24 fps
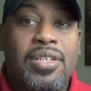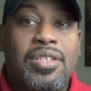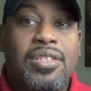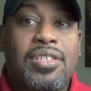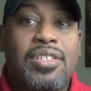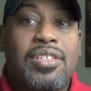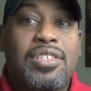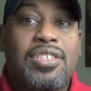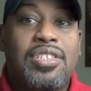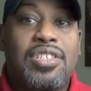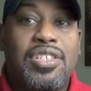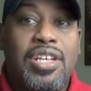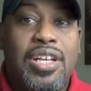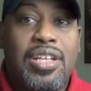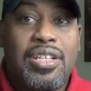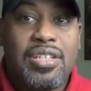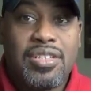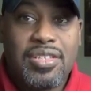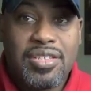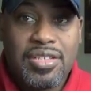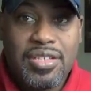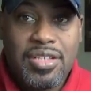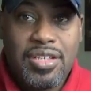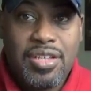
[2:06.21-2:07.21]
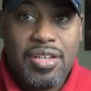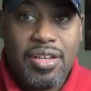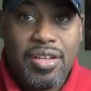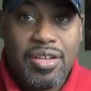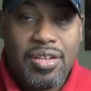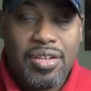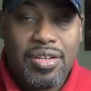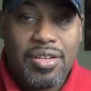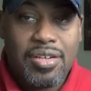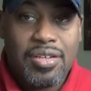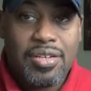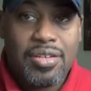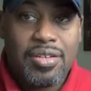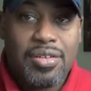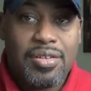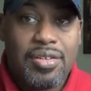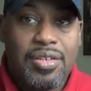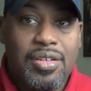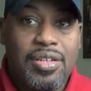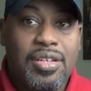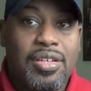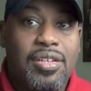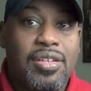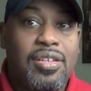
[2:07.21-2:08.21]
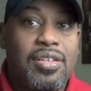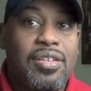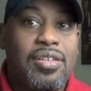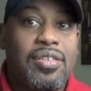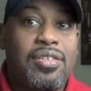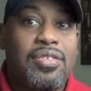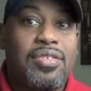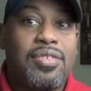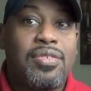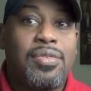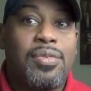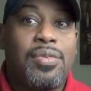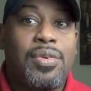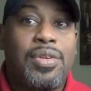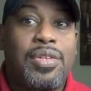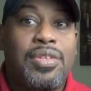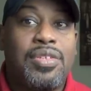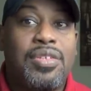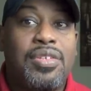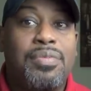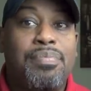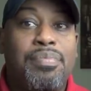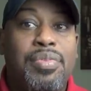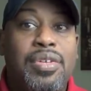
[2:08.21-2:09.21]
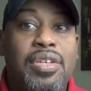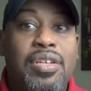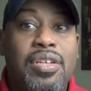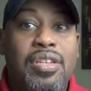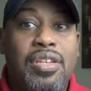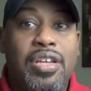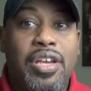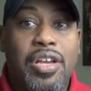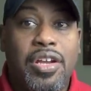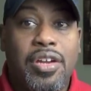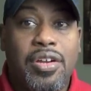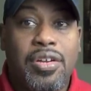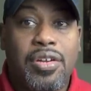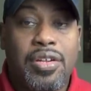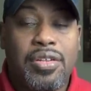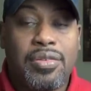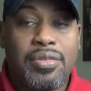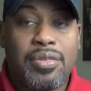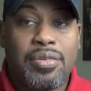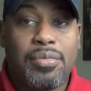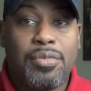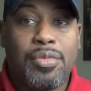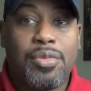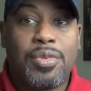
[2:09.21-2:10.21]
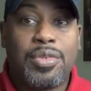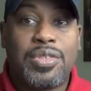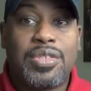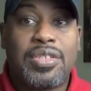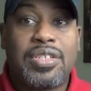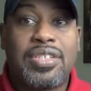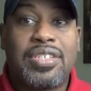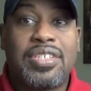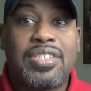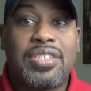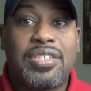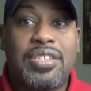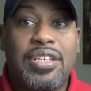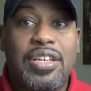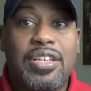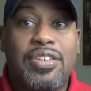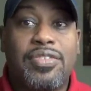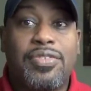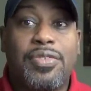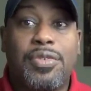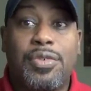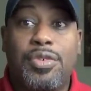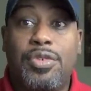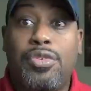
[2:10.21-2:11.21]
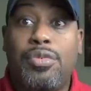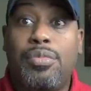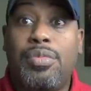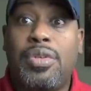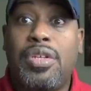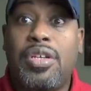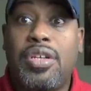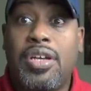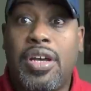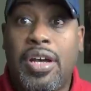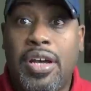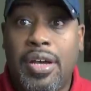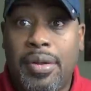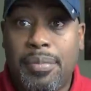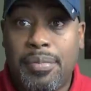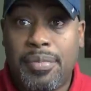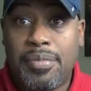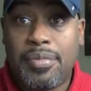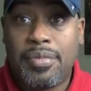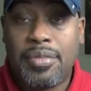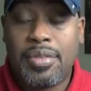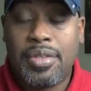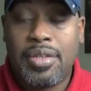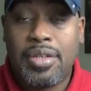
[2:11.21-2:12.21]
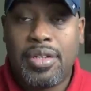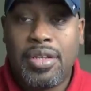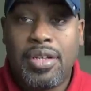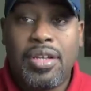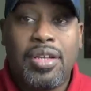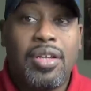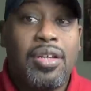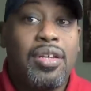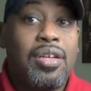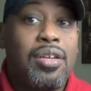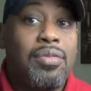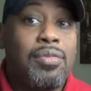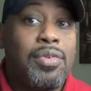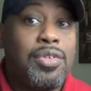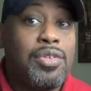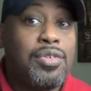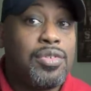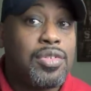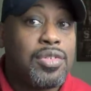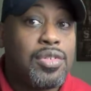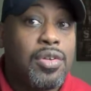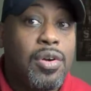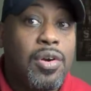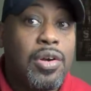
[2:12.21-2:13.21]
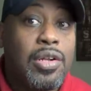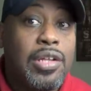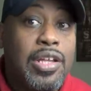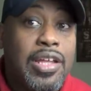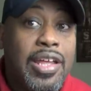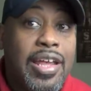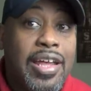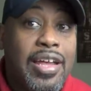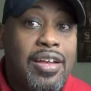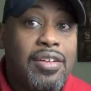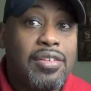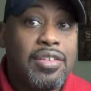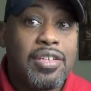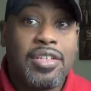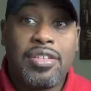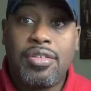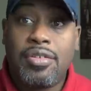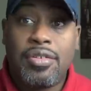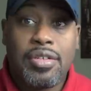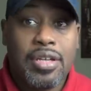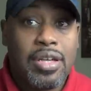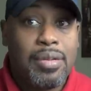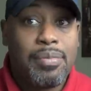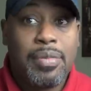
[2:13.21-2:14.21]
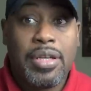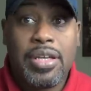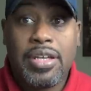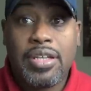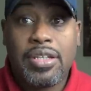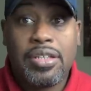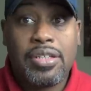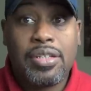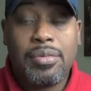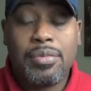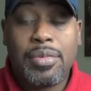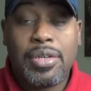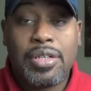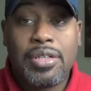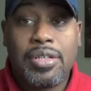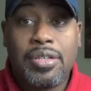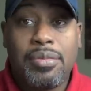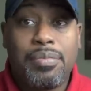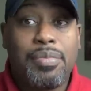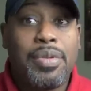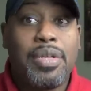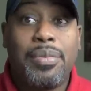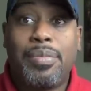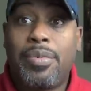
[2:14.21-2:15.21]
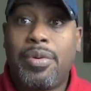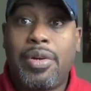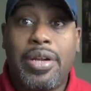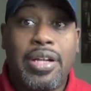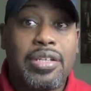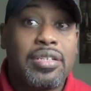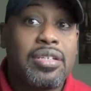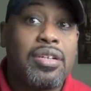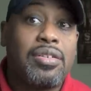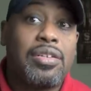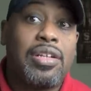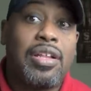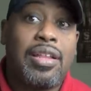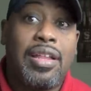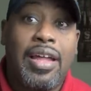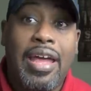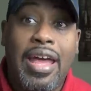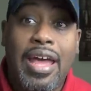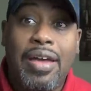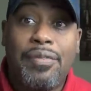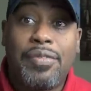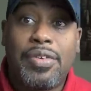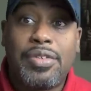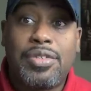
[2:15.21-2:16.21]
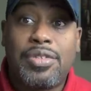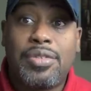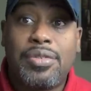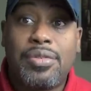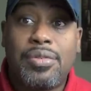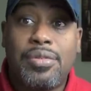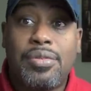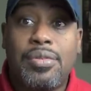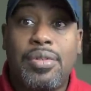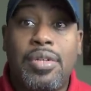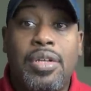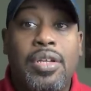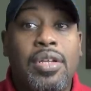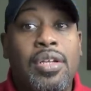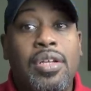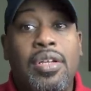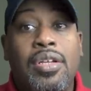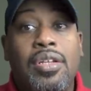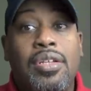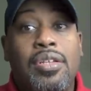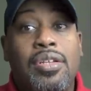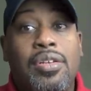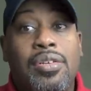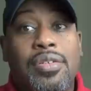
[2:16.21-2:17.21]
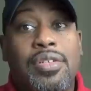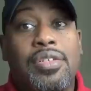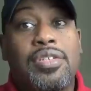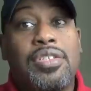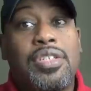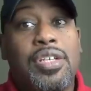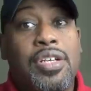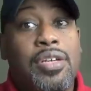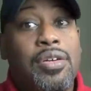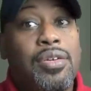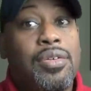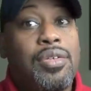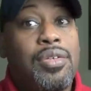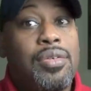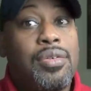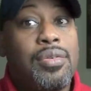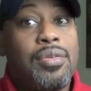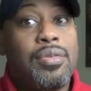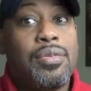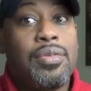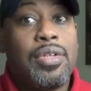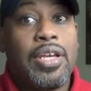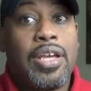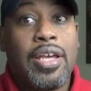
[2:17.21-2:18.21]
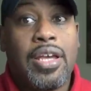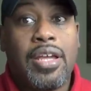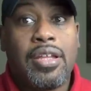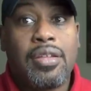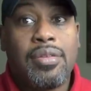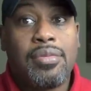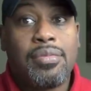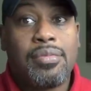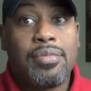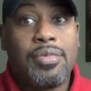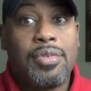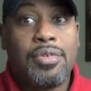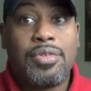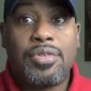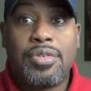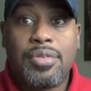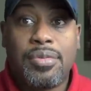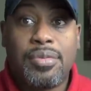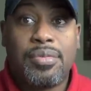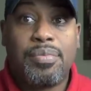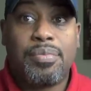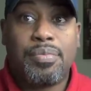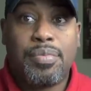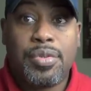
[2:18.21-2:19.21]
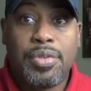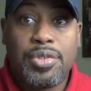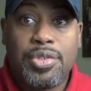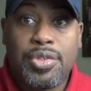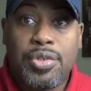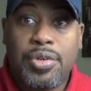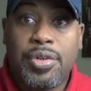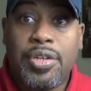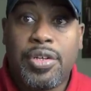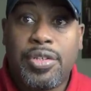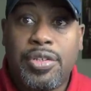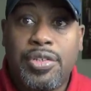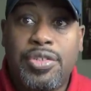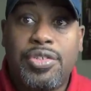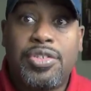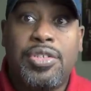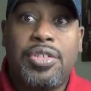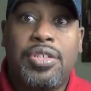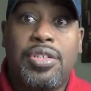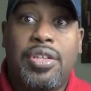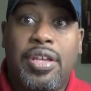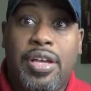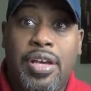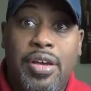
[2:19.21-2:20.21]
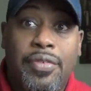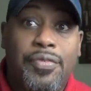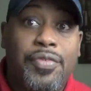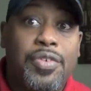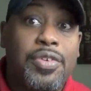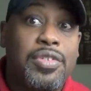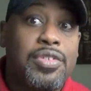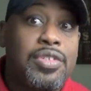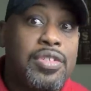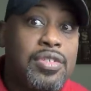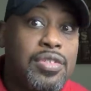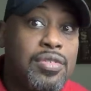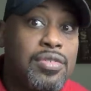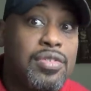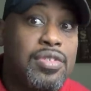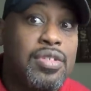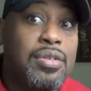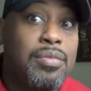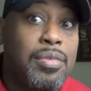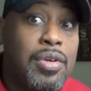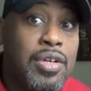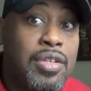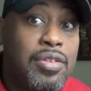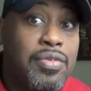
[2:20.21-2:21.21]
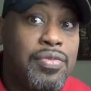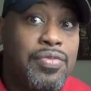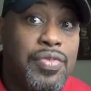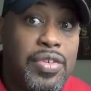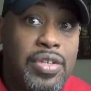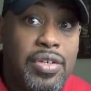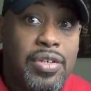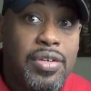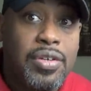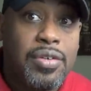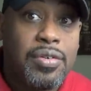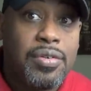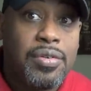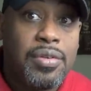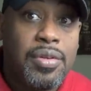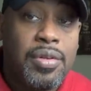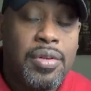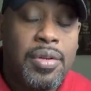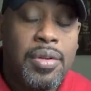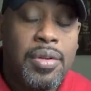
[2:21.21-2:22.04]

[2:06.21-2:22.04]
The jealousy is going to be there the more successful you become. When you're starting out and you're not making any money, people are actually going to laugh at you. They're going to tell you that you should put your energy and efforts into some other vehicle.